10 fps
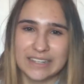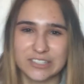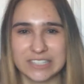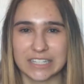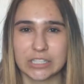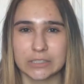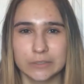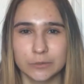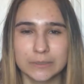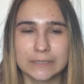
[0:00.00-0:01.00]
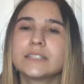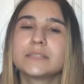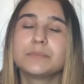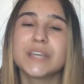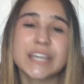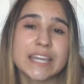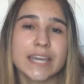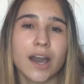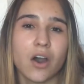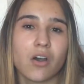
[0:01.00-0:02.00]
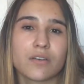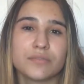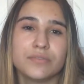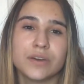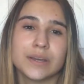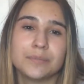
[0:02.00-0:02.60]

I couldn't do it. Speaking of